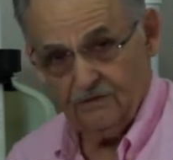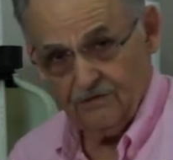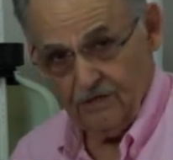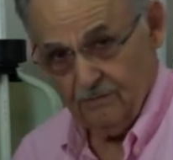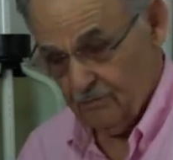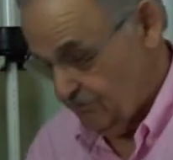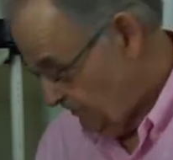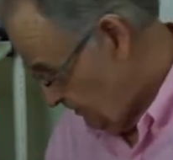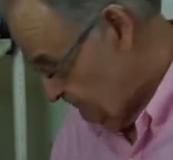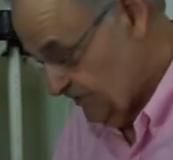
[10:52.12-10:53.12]
chamber
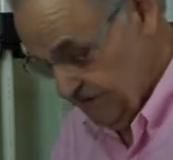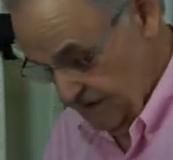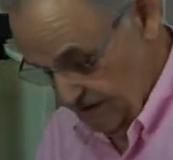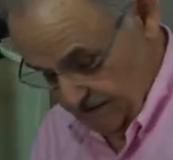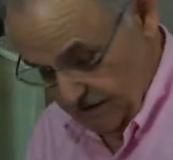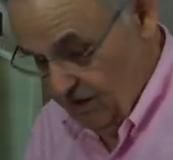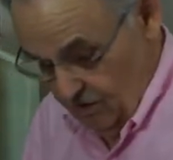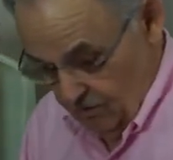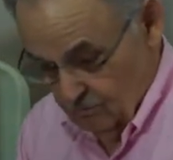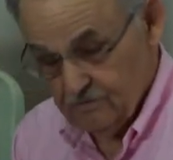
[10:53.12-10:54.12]
of the tank.
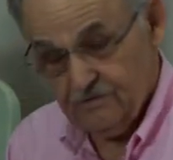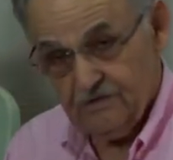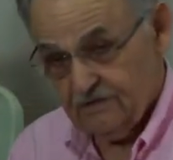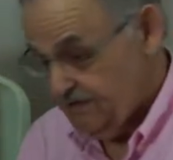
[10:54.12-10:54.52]
Once you get